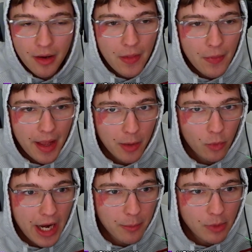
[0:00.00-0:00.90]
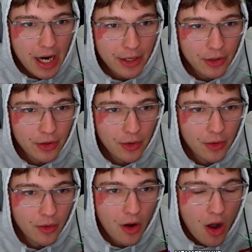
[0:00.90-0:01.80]
Like Ram Rider,
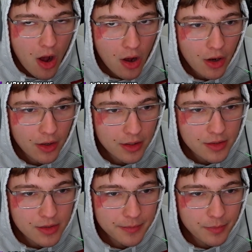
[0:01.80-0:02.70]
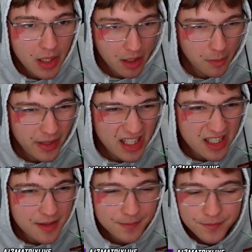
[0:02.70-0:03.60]
Hogs, like the piggies,
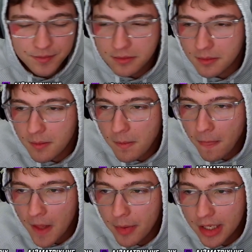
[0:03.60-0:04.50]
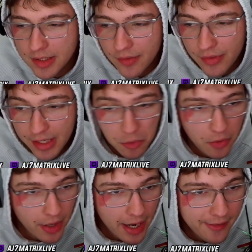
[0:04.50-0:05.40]
because of the Hero
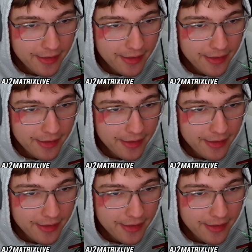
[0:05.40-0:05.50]
Knight.